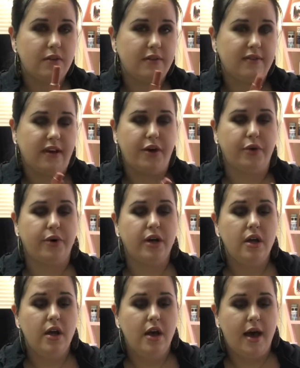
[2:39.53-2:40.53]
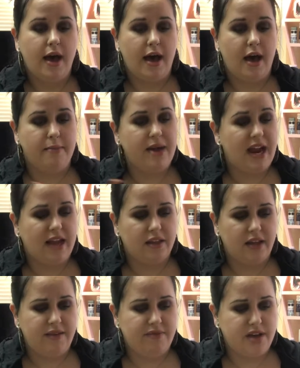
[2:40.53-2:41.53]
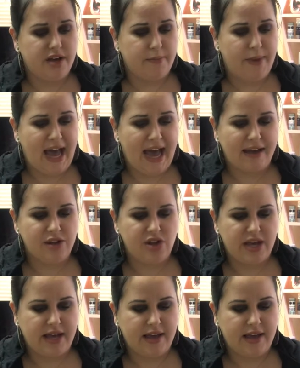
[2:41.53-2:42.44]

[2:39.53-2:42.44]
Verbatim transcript: So, um, and I love their packaging.